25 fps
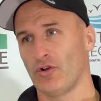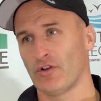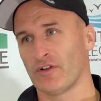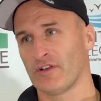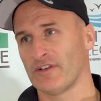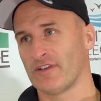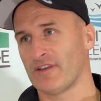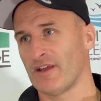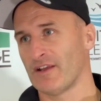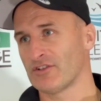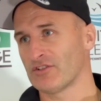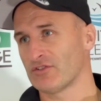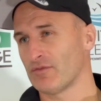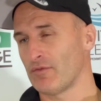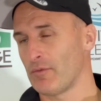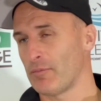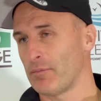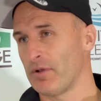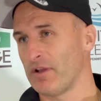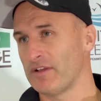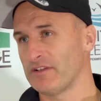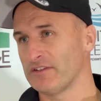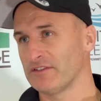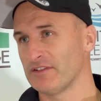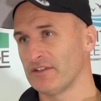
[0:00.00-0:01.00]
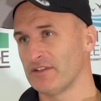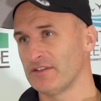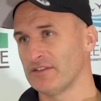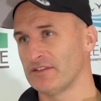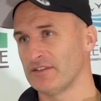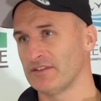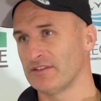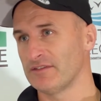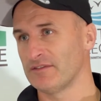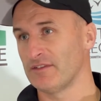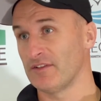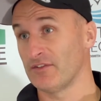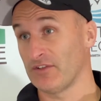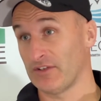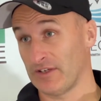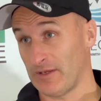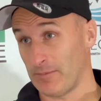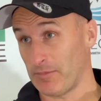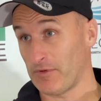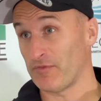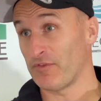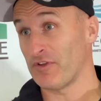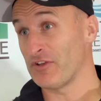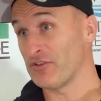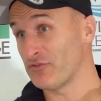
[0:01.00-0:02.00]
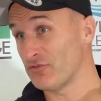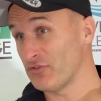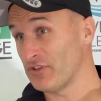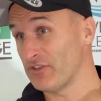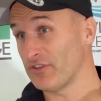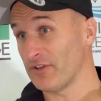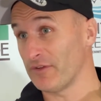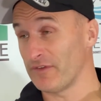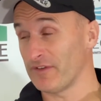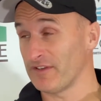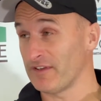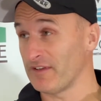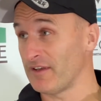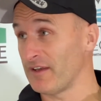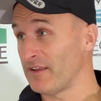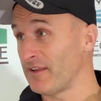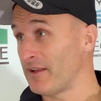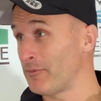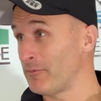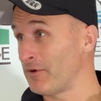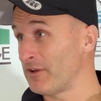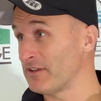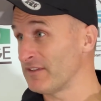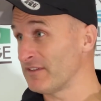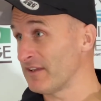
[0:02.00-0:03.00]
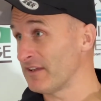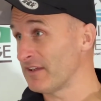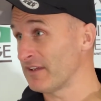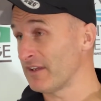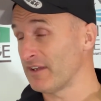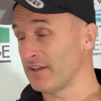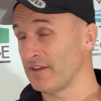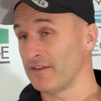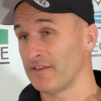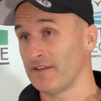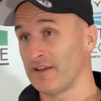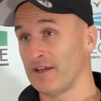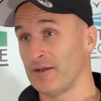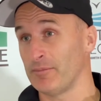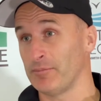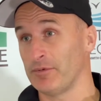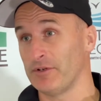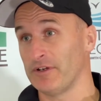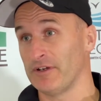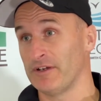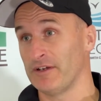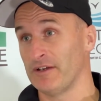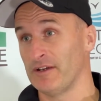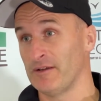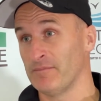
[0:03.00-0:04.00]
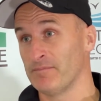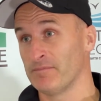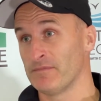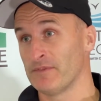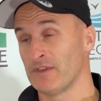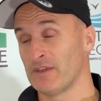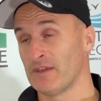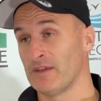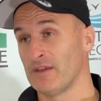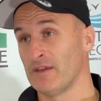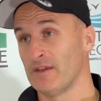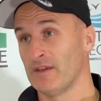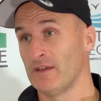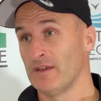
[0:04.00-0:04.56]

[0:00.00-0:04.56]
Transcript: of contention for places. There's a couple of injuries out there today that might take mm, care of mm, that, yeah, but um, yeah.